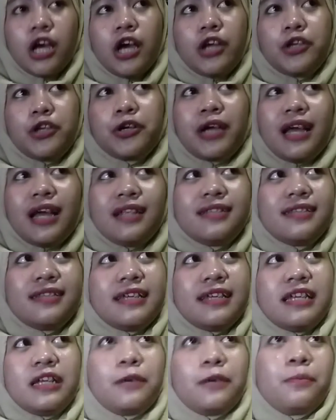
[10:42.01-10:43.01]
You can
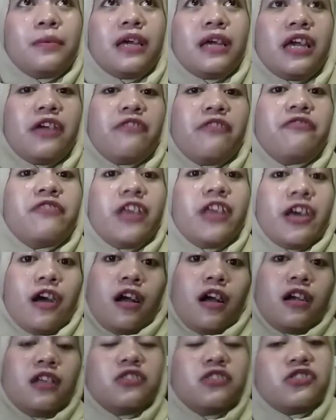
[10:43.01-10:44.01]
see them if they
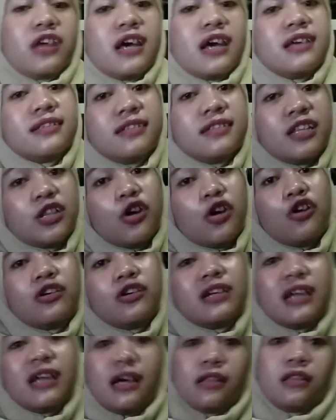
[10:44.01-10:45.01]
are interested or
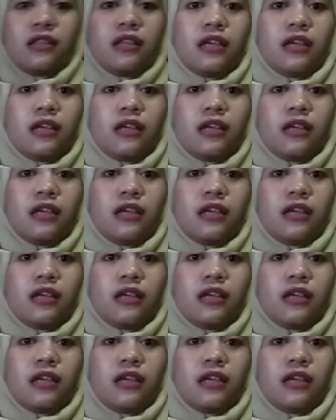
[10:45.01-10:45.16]
not